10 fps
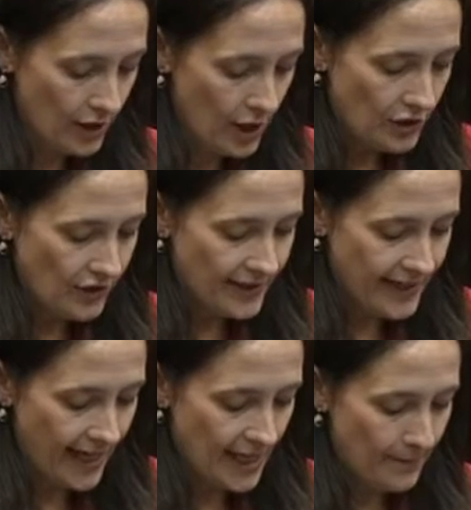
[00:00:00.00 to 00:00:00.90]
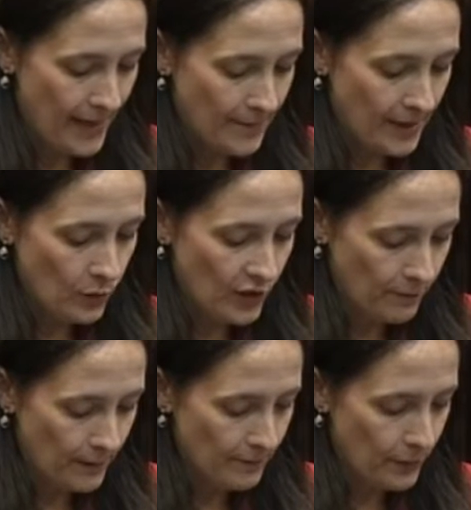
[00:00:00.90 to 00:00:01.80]
to the day the baby would have
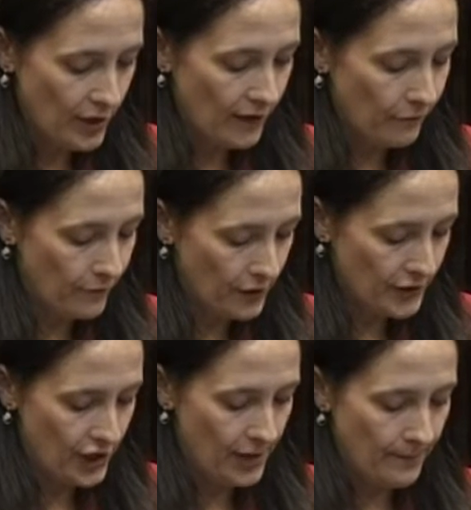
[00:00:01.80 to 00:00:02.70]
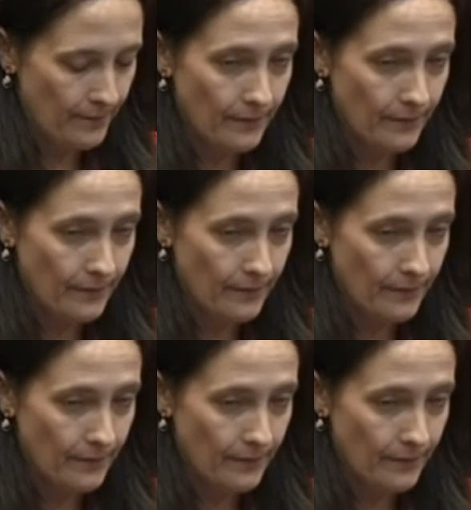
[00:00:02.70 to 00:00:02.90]
been born at full term.